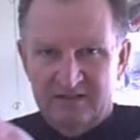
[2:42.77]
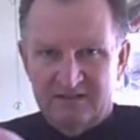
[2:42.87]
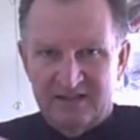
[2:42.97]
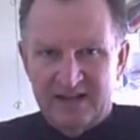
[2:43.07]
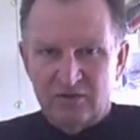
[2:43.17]

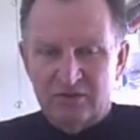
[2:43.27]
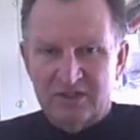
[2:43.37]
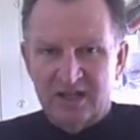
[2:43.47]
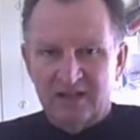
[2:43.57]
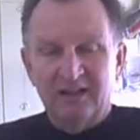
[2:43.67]
is now
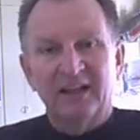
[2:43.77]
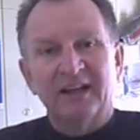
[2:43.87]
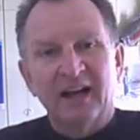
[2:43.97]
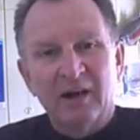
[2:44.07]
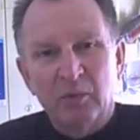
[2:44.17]
dead
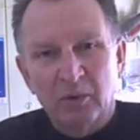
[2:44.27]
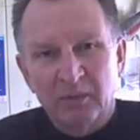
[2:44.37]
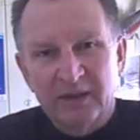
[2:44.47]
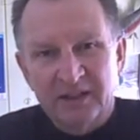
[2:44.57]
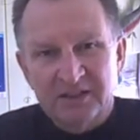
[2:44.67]
like
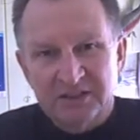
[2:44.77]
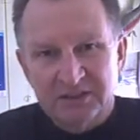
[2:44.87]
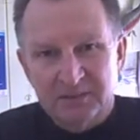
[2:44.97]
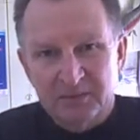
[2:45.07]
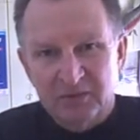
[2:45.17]
our
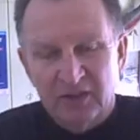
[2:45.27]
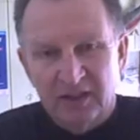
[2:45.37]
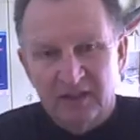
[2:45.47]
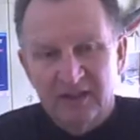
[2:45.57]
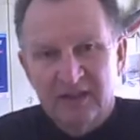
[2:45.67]
relationship is
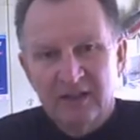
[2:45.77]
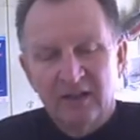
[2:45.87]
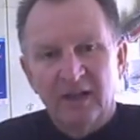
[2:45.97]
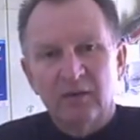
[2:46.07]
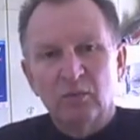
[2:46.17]
dead.
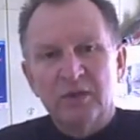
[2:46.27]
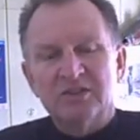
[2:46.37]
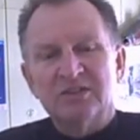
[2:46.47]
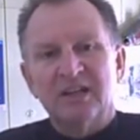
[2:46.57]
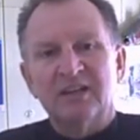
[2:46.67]
And
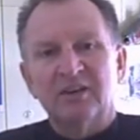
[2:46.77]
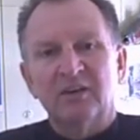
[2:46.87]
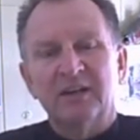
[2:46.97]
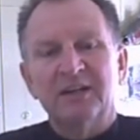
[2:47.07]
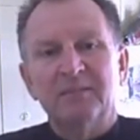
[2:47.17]
we stand
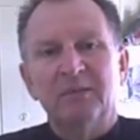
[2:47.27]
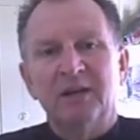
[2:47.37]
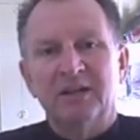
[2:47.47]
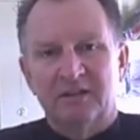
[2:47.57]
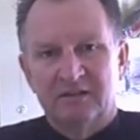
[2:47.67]
here in the
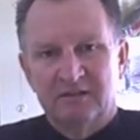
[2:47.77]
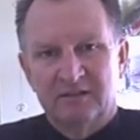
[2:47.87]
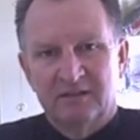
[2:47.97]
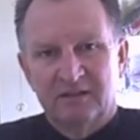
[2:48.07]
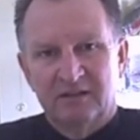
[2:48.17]
blood
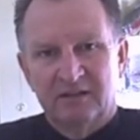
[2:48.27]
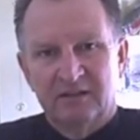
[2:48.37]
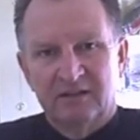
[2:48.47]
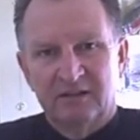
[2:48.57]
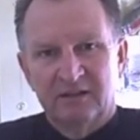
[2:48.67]

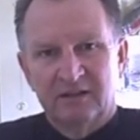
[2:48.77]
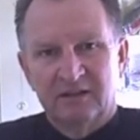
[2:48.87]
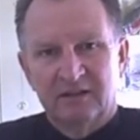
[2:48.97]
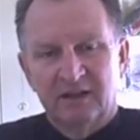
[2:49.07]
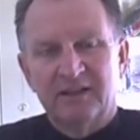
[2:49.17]

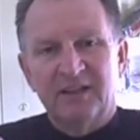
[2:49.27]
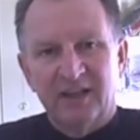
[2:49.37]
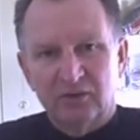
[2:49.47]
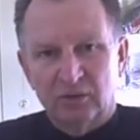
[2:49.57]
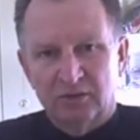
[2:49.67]
and
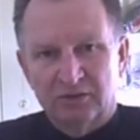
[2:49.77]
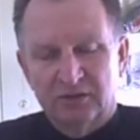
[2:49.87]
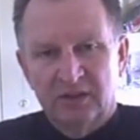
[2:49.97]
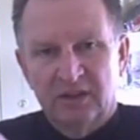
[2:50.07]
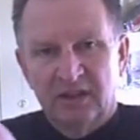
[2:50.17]
the entrails,
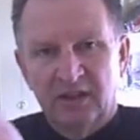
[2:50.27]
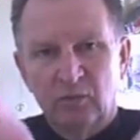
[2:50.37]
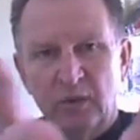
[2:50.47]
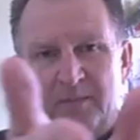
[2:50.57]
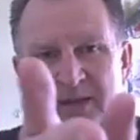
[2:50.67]

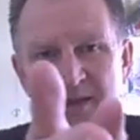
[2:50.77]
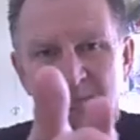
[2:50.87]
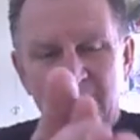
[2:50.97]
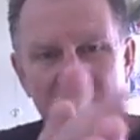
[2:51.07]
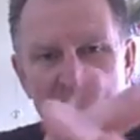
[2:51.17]
and we
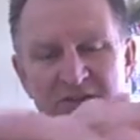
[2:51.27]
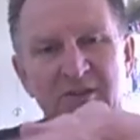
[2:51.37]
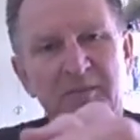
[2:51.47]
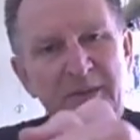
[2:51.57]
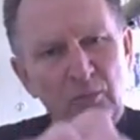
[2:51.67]
make a
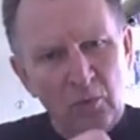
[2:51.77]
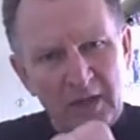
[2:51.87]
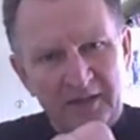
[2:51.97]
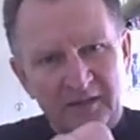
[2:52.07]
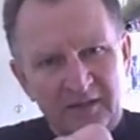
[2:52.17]
pledge to be
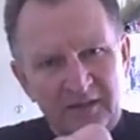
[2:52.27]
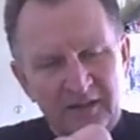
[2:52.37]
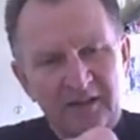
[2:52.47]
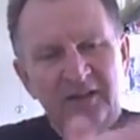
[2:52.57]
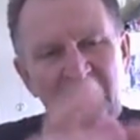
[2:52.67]
one.
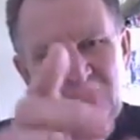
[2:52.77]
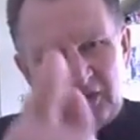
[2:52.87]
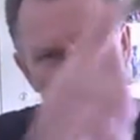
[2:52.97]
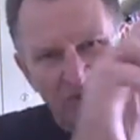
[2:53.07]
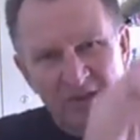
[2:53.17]

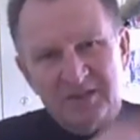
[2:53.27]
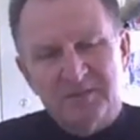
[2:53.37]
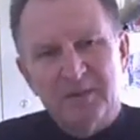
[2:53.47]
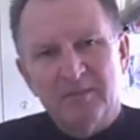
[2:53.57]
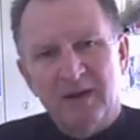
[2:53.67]
Your
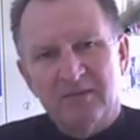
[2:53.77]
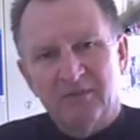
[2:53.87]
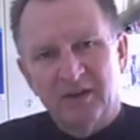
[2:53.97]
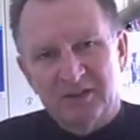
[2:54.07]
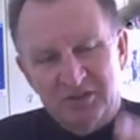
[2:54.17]
friends will be my
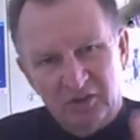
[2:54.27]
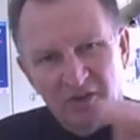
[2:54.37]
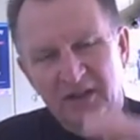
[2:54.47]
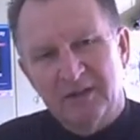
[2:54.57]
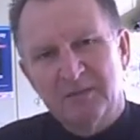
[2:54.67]
friends,
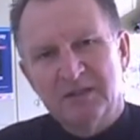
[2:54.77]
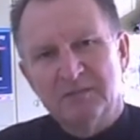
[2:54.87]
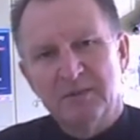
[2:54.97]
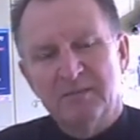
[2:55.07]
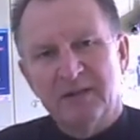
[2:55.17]
your
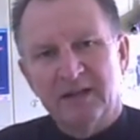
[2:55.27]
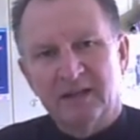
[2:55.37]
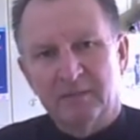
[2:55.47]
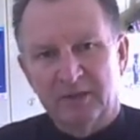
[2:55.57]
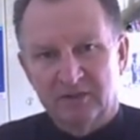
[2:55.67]
enemies will be
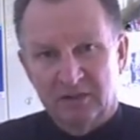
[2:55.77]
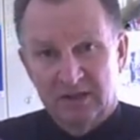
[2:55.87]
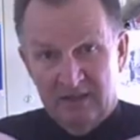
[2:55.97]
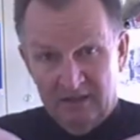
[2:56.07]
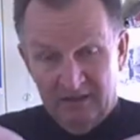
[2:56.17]
my enemies.
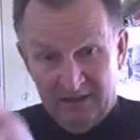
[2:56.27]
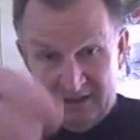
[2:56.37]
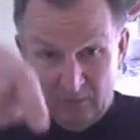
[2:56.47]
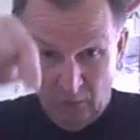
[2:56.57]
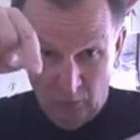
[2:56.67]

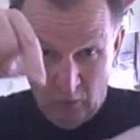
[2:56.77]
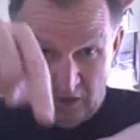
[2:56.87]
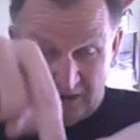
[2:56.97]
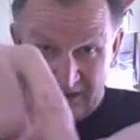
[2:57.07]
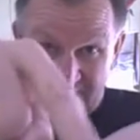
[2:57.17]
Then they would
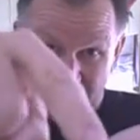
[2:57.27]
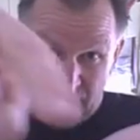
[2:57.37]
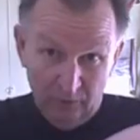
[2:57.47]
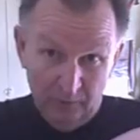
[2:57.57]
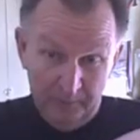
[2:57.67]
walk on
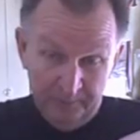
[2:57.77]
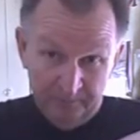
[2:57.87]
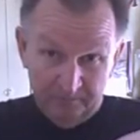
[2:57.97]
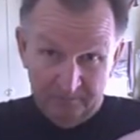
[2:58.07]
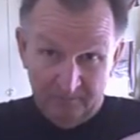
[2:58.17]
through.